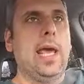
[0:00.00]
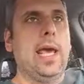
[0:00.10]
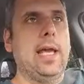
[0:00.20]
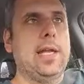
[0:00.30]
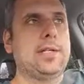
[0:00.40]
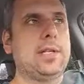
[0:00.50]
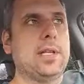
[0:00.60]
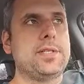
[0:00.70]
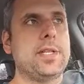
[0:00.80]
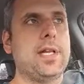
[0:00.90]
And it's
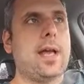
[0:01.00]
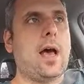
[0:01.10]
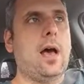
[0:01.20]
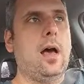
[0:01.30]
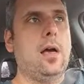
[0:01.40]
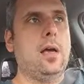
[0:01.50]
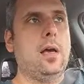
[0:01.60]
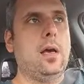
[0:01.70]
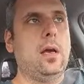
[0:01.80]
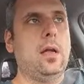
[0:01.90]
listed uh,
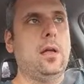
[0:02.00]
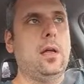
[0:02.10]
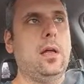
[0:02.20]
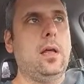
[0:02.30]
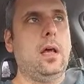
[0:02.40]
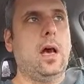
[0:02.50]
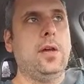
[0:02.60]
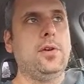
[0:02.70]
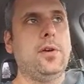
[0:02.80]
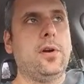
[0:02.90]

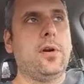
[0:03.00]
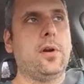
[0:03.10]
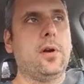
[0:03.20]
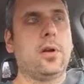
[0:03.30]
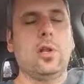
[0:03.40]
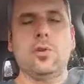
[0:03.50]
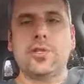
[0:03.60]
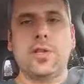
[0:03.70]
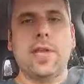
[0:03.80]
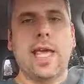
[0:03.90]
under
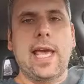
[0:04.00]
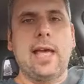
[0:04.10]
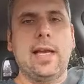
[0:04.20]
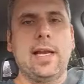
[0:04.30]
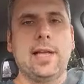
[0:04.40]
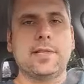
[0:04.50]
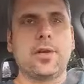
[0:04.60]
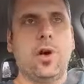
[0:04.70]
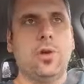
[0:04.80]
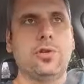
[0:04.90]
close to the end, and it's
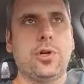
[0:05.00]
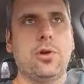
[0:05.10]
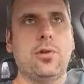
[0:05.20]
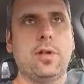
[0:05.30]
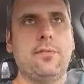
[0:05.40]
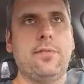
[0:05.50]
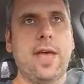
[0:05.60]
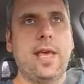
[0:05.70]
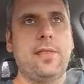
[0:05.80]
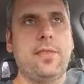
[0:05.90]
called Journal and
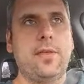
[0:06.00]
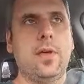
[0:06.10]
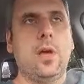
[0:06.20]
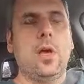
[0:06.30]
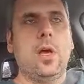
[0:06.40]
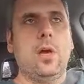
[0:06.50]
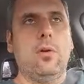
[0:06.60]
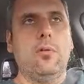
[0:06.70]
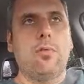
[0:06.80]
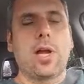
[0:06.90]
Faith
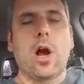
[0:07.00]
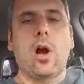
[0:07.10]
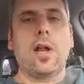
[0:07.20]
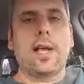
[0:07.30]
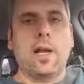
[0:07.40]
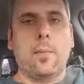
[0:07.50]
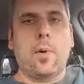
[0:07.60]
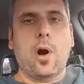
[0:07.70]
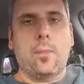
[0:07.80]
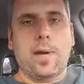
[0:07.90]
regarding an
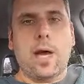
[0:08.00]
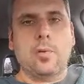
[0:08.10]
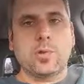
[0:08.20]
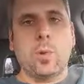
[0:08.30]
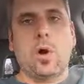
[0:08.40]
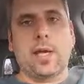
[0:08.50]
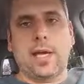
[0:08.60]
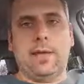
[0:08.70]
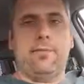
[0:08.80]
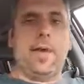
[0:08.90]
apartment I was
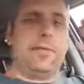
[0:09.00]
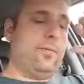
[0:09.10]
walking in faith